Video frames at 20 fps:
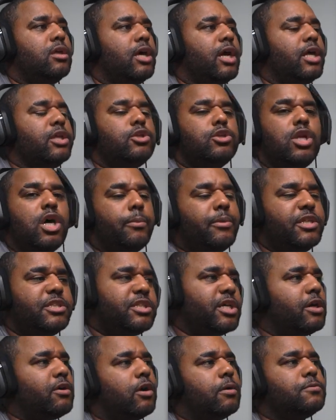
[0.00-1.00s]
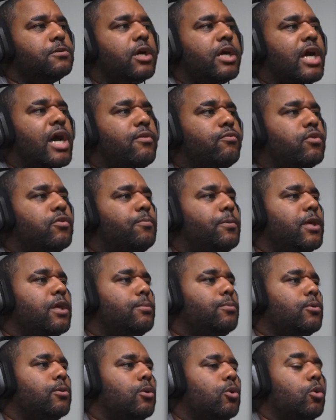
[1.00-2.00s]
And you know how many tear-ups I have with
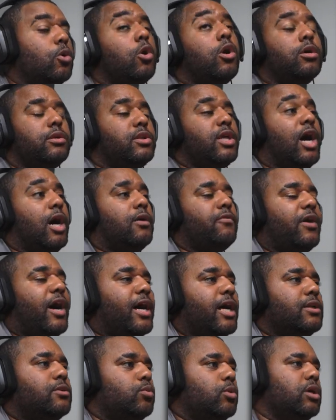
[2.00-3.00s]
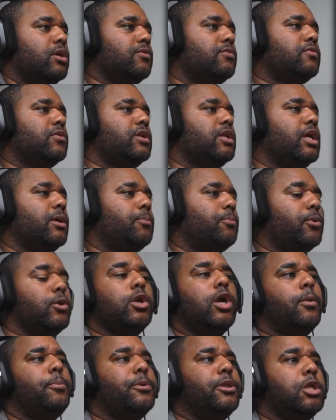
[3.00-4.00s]
people or that I've had with and they
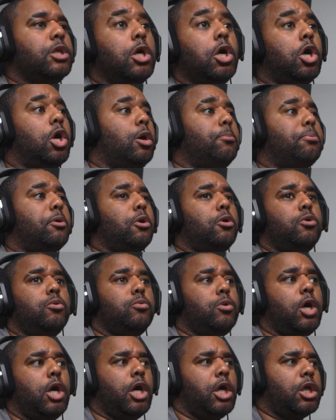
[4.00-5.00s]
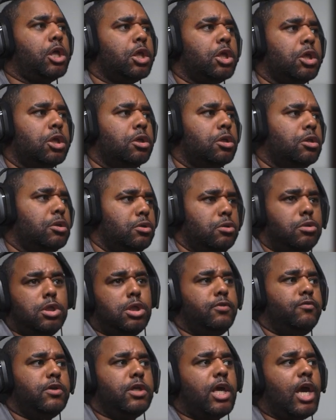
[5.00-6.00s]
pull up and they're like, oh, bro, like, you
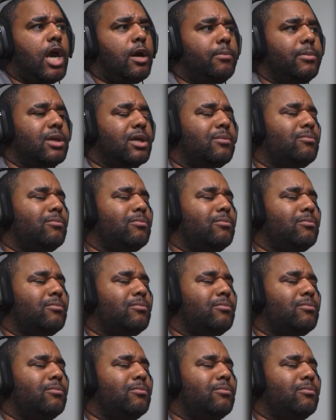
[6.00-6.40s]
didn't even get me.